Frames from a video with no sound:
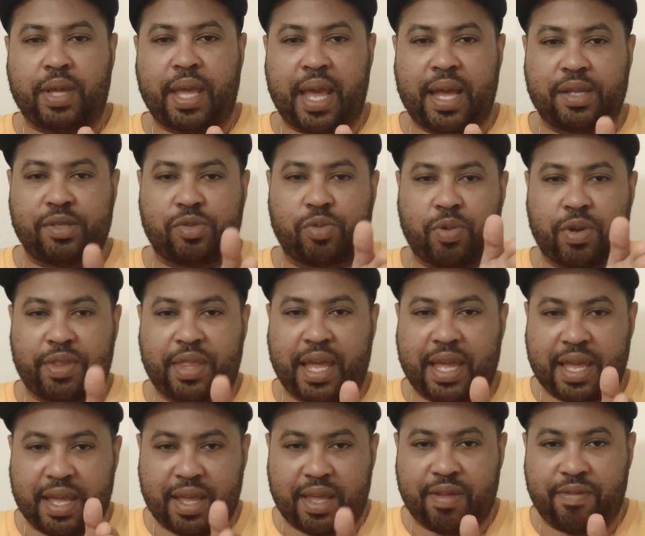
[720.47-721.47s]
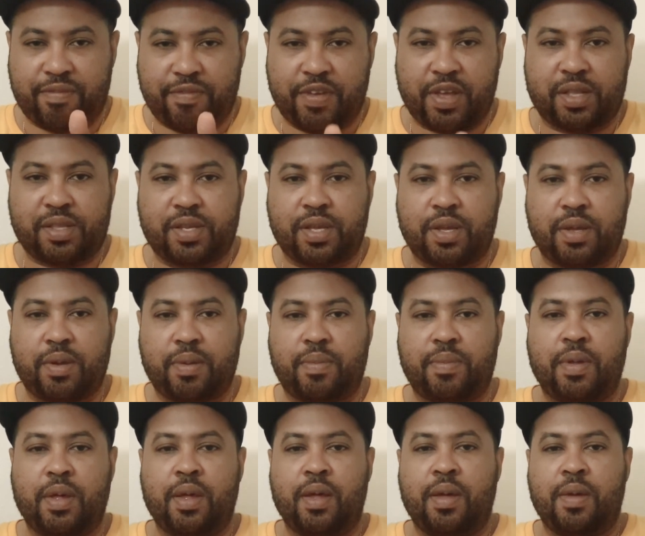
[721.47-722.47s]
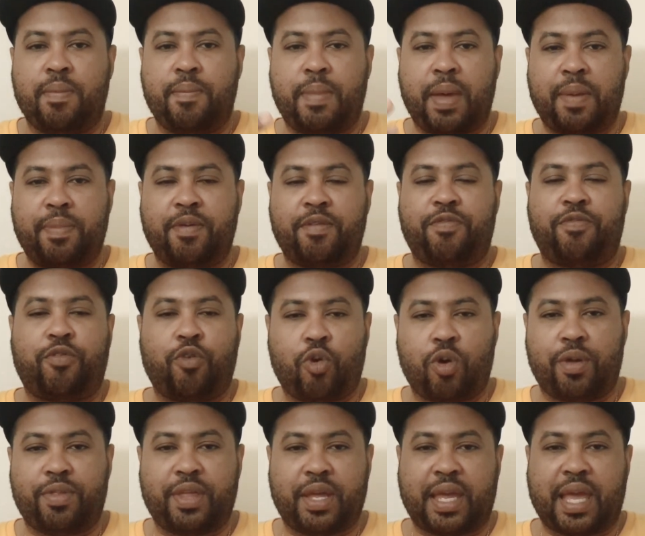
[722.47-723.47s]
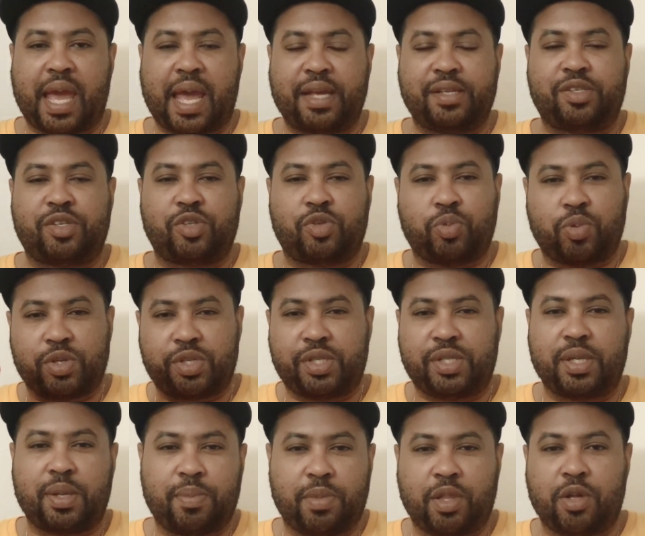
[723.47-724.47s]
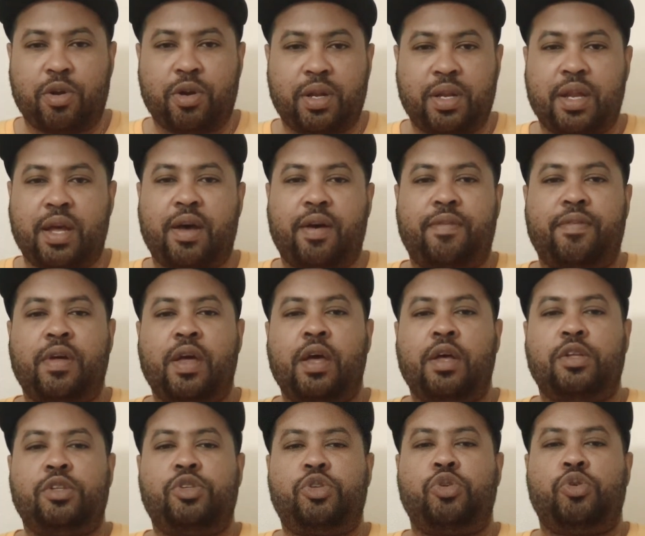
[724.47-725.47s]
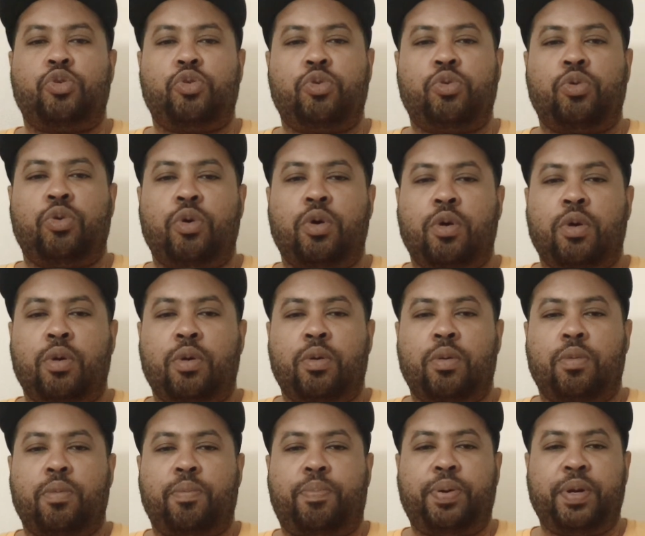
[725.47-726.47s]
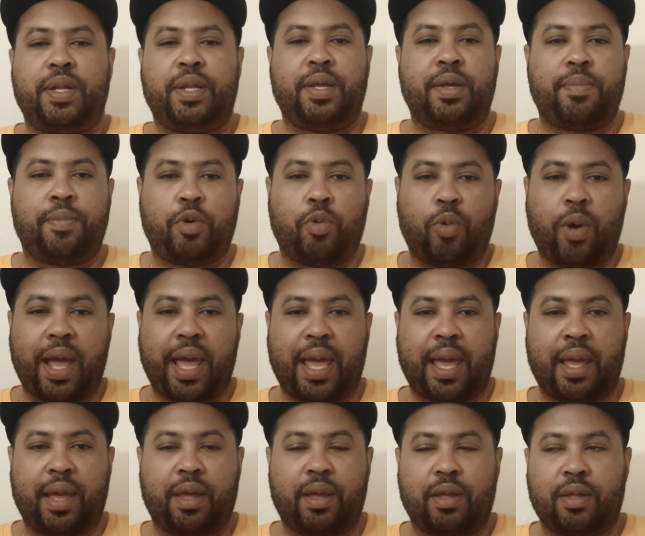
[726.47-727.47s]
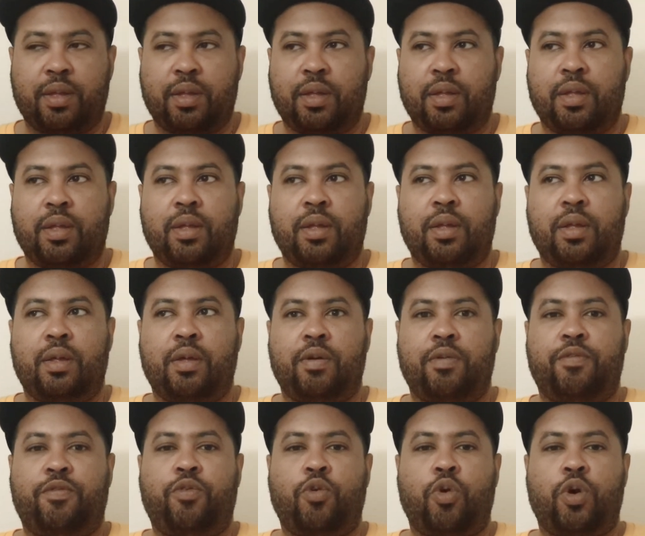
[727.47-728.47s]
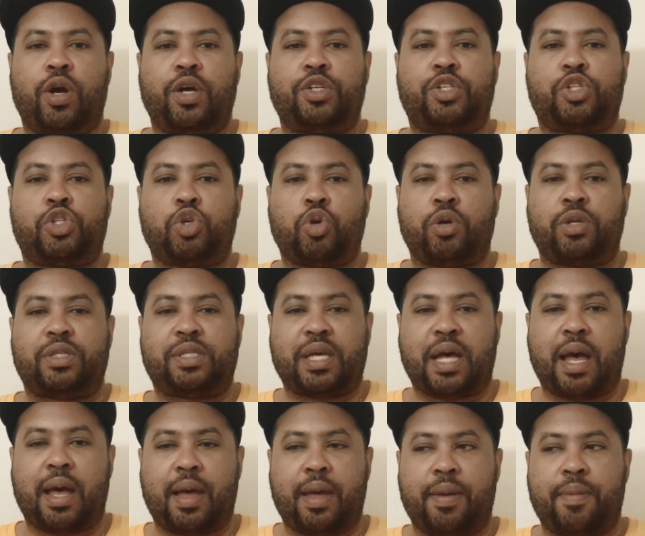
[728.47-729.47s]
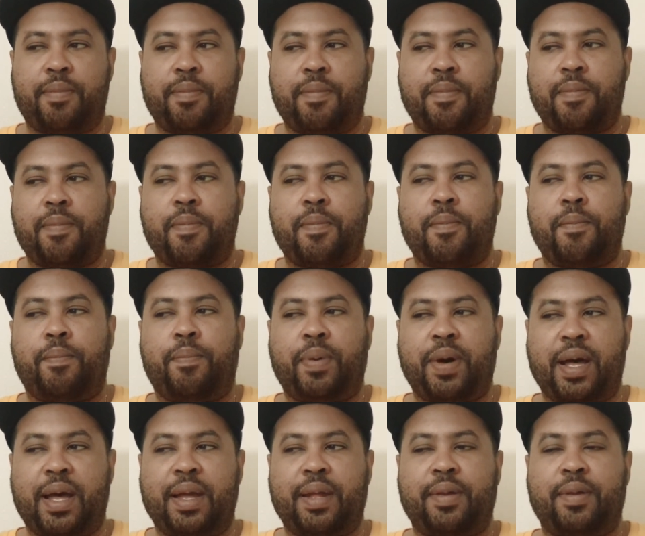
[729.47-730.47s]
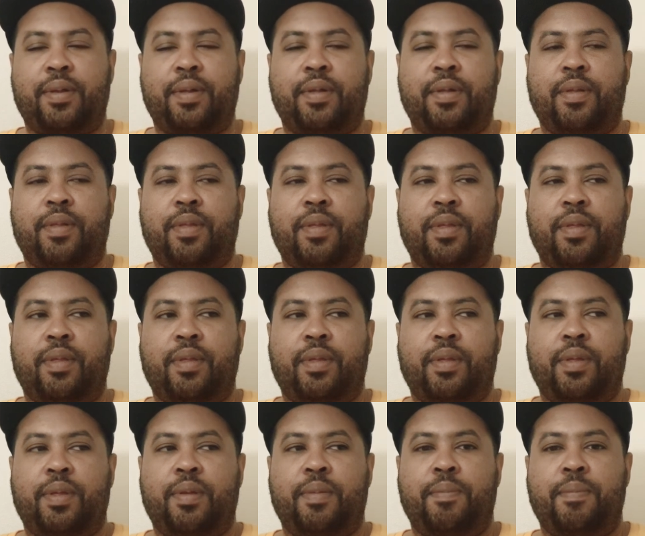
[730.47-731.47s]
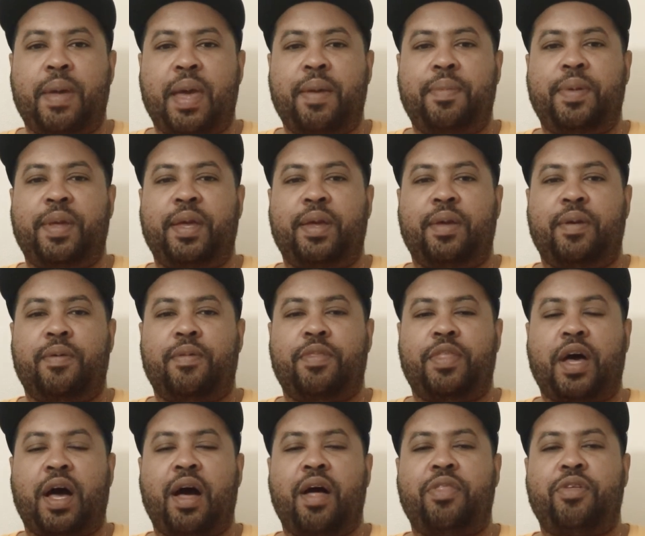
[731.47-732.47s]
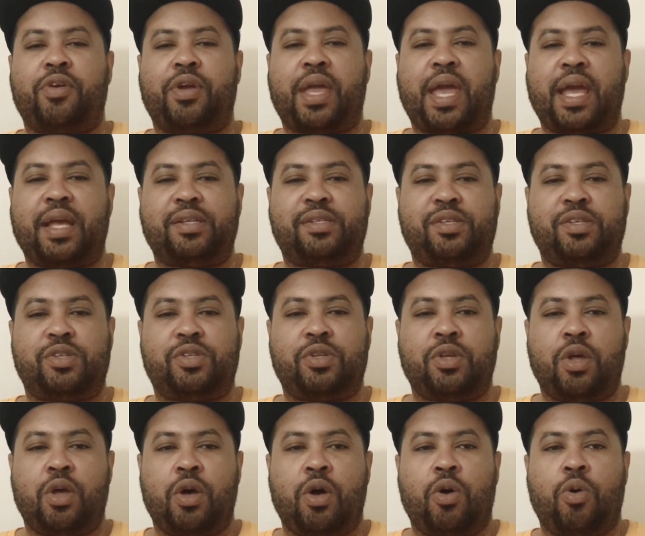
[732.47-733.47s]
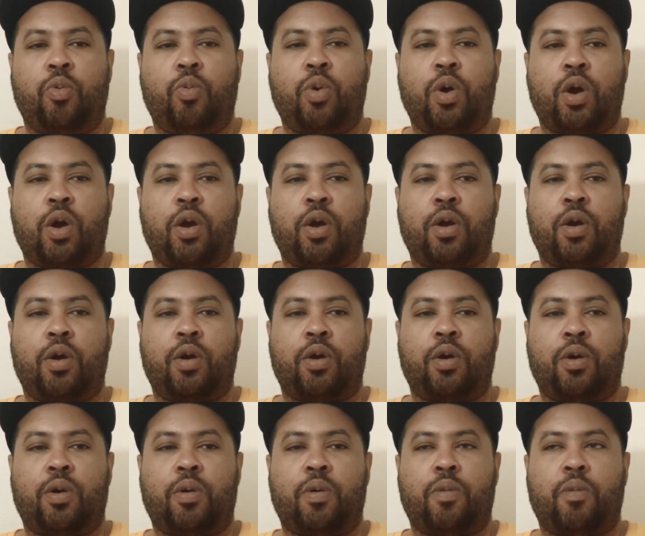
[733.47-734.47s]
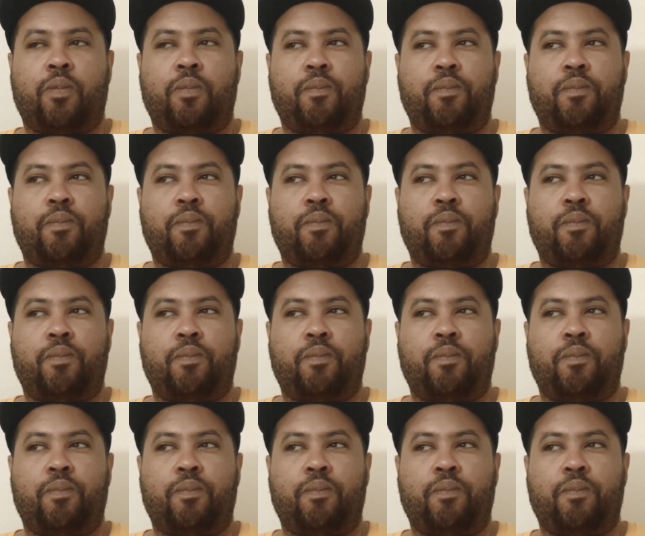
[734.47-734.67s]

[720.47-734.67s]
case where they can convict him, maybe four of the cases were similar enough to put him away for a short time. But maybe the other cases were